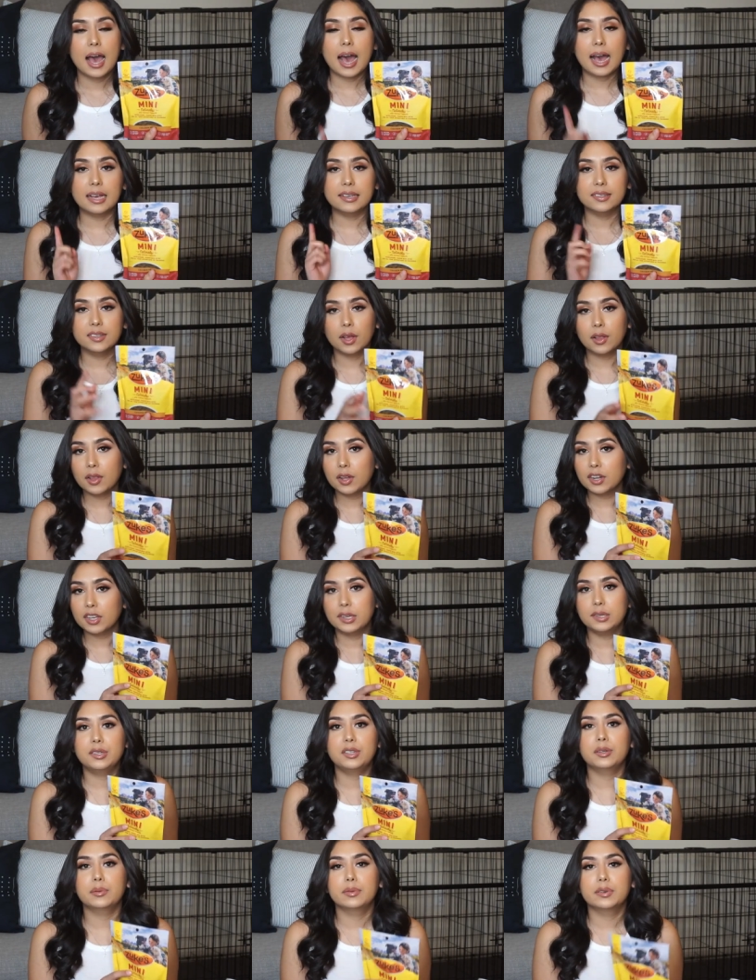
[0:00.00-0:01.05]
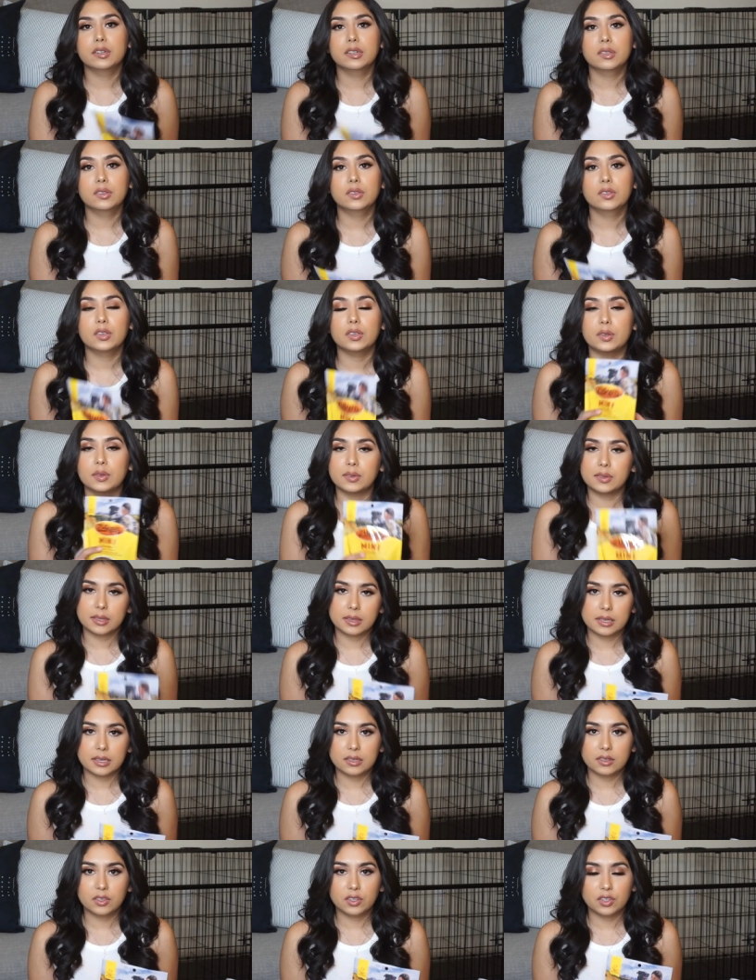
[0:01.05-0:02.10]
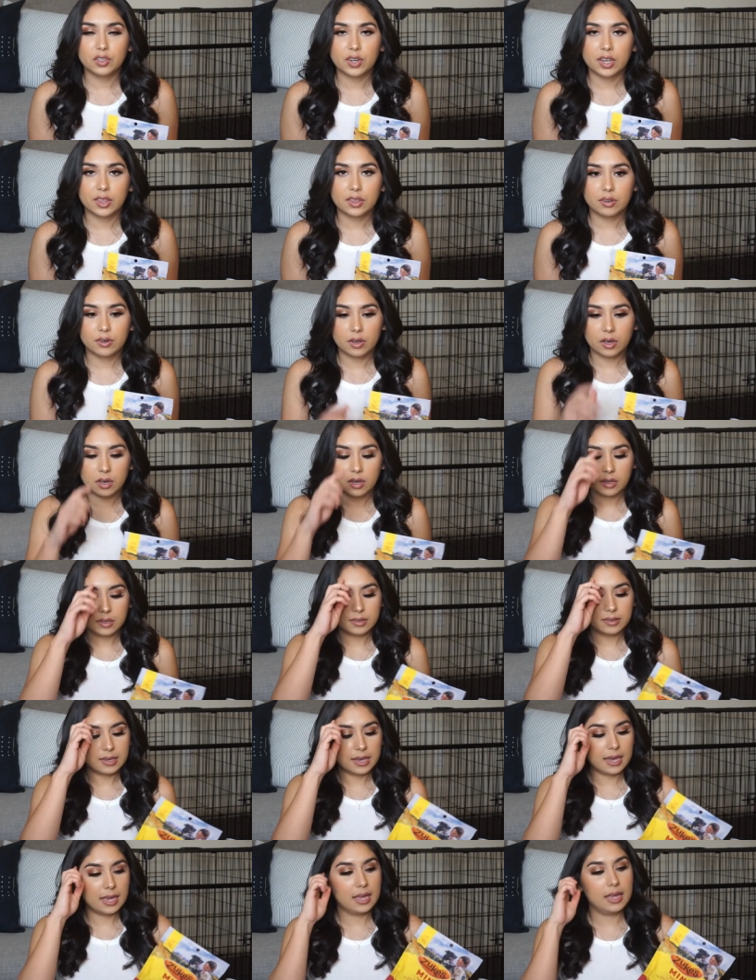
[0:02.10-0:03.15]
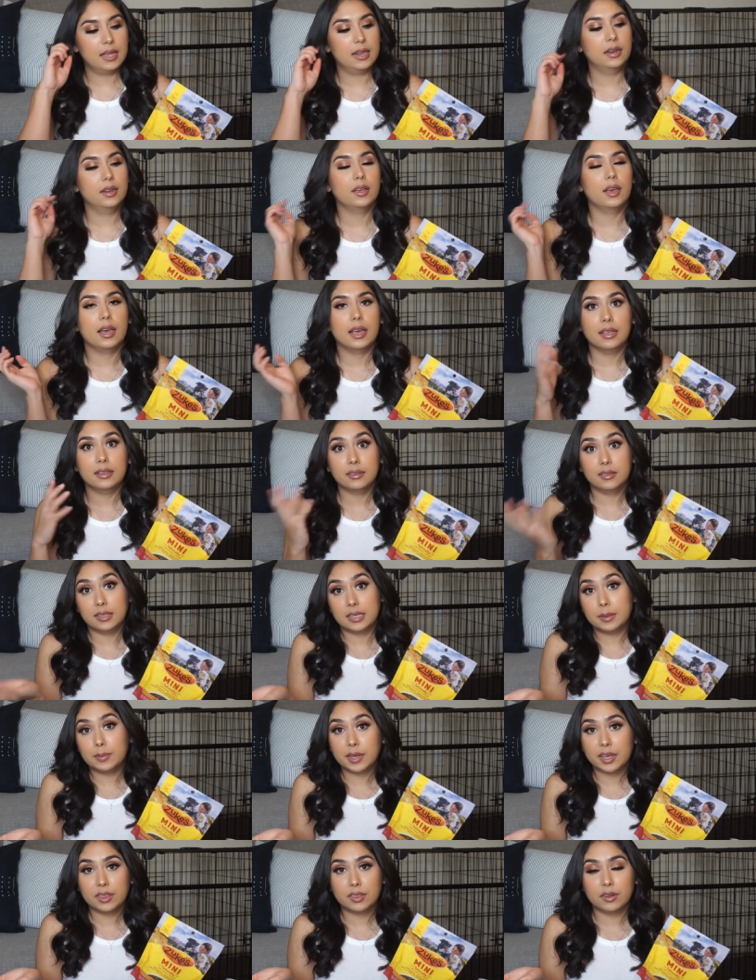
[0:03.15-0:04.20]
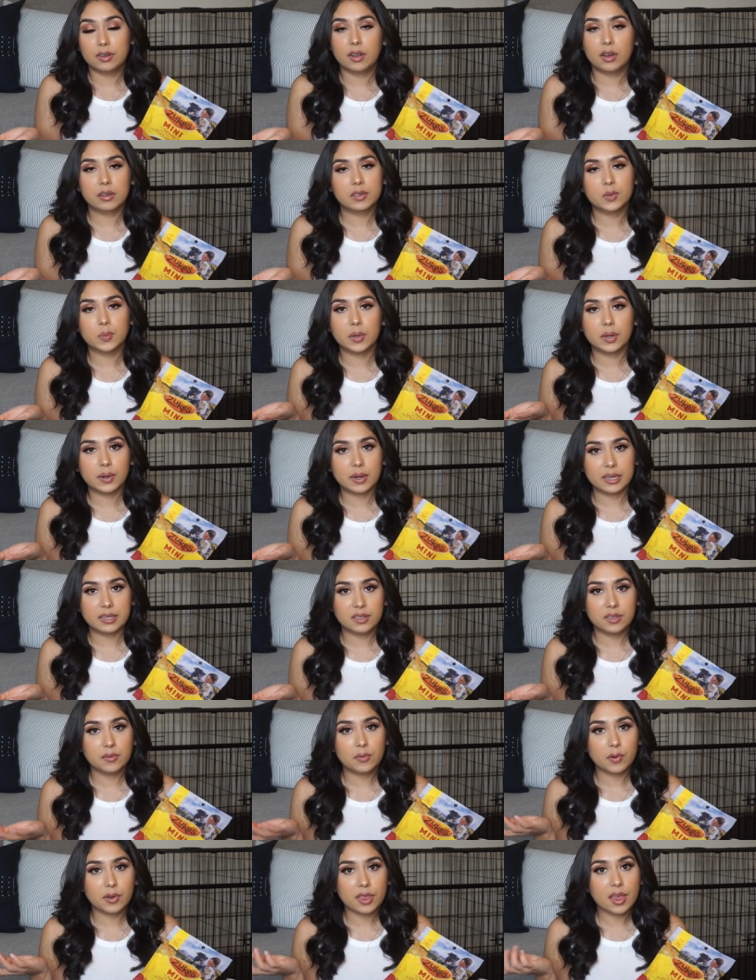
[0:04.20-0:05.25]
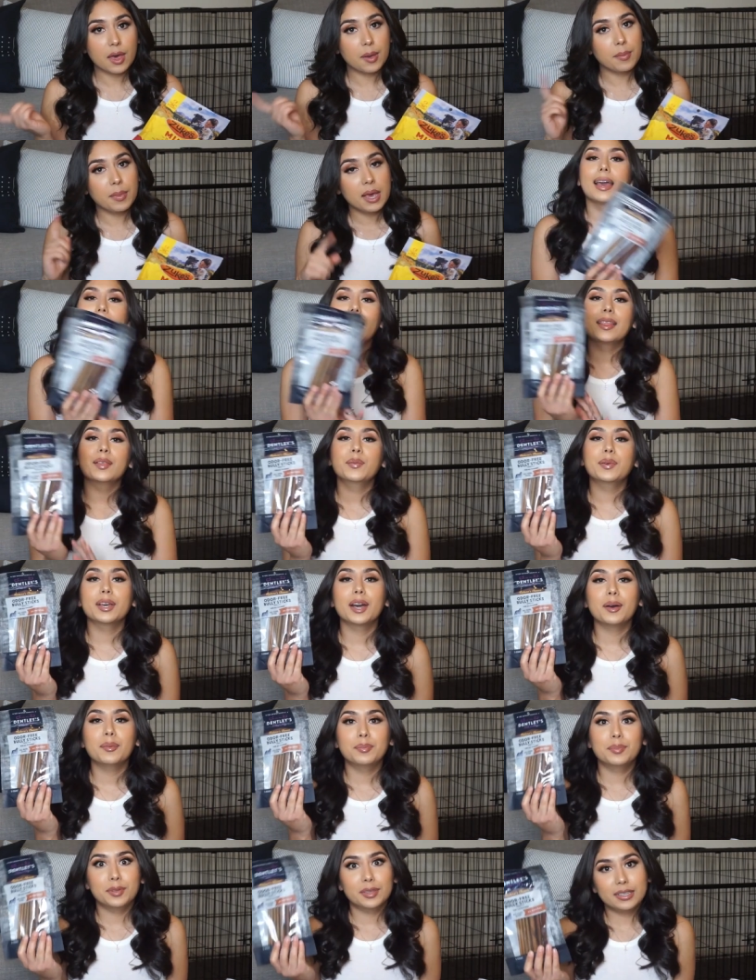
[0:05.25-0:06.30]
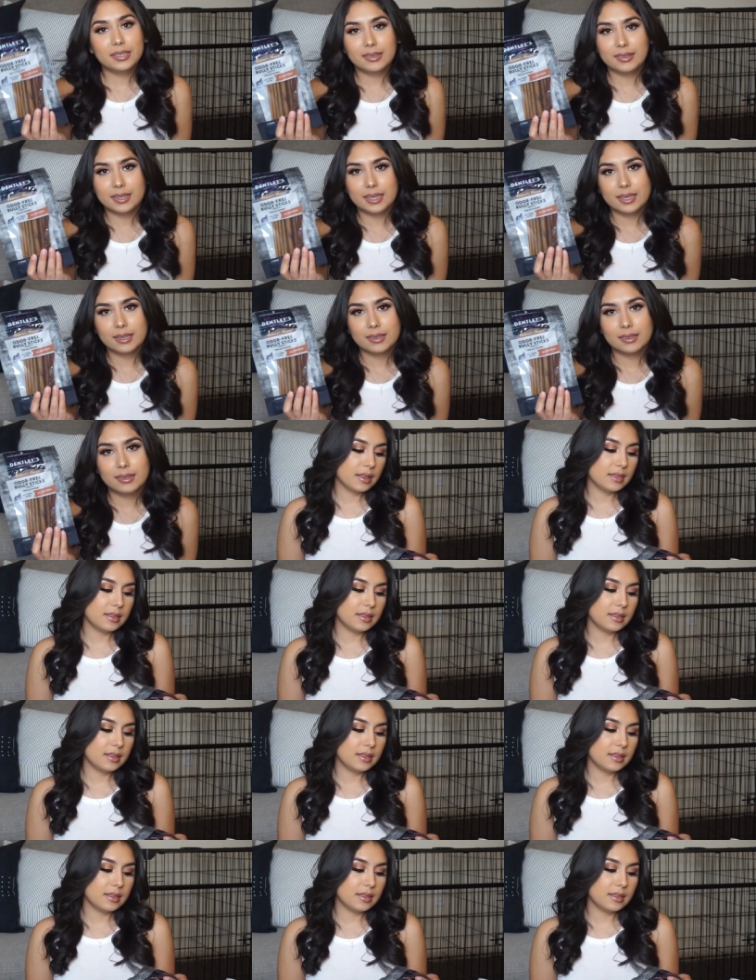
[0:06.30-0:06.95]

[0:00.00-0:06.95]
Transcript: I saw a lot of YouTubers using these to train their dogs and it seemed like their dogs went crazy for them. And then we got bully sticks.